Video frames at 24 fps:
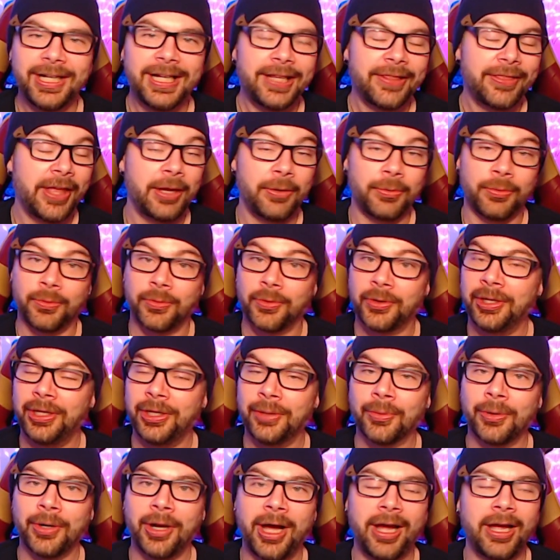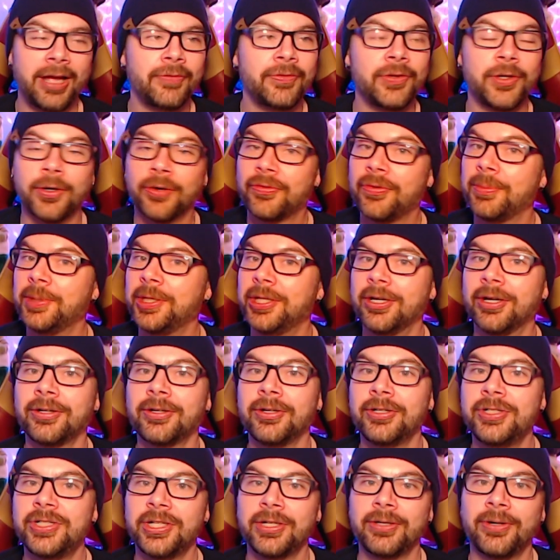They really were not. If you're from a younger
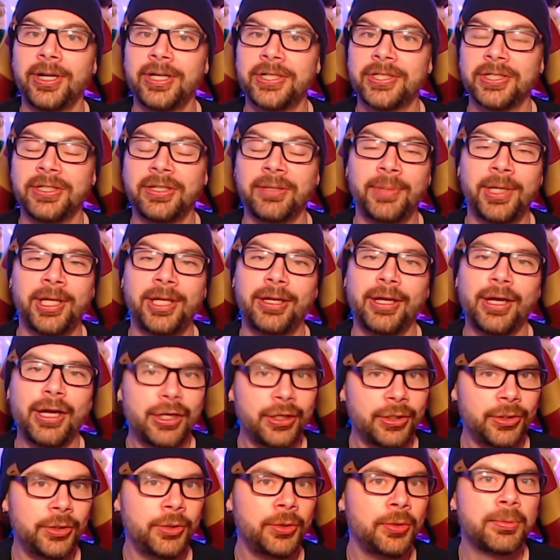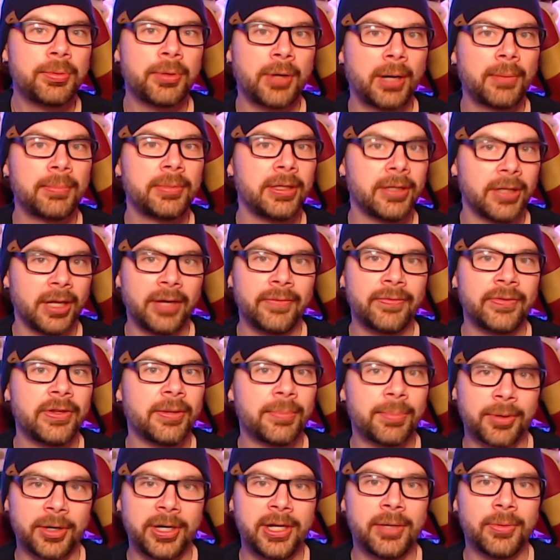generation than me, you probably loved the
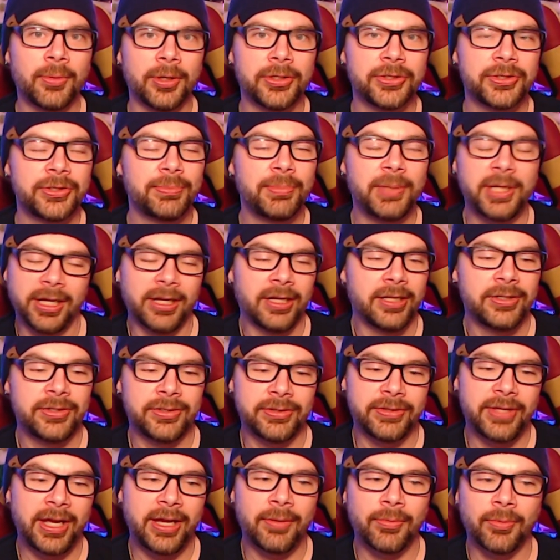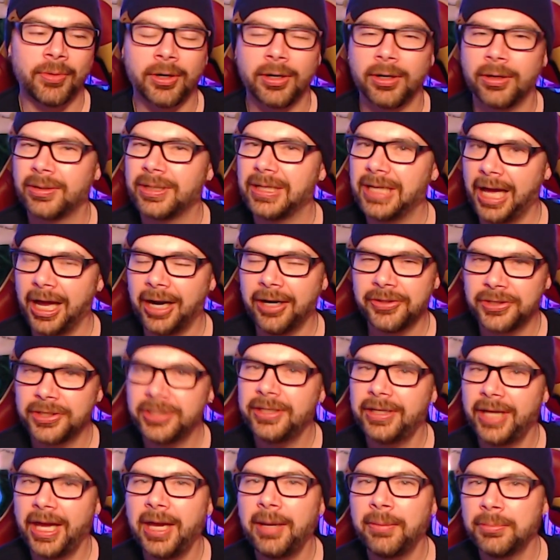prequels because they were
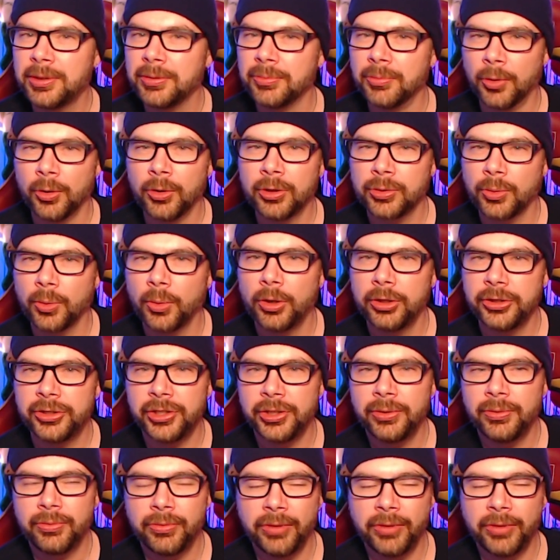honestly aimed more towards you.